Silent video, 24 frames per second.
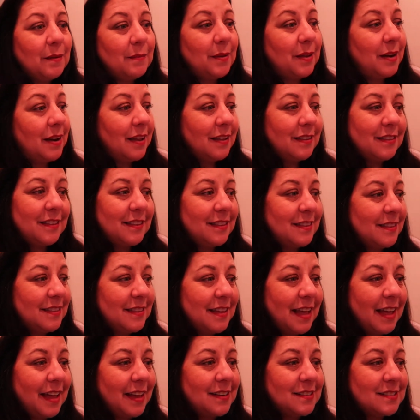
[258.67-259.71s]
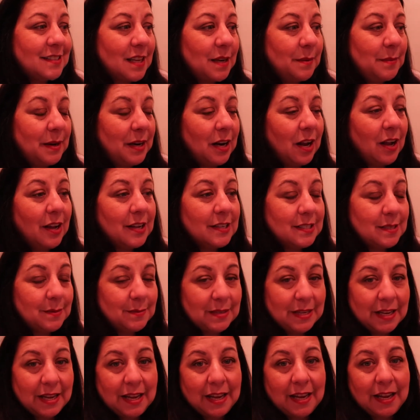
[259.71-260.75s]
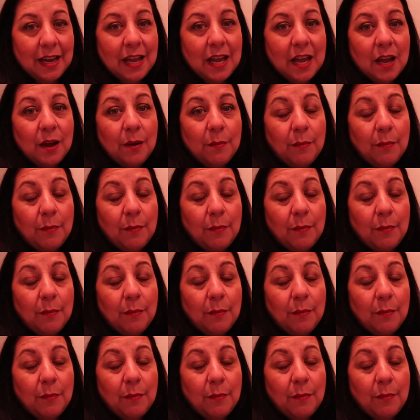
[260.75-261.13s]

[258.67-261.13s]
But other than that, it's going to be an awesome day.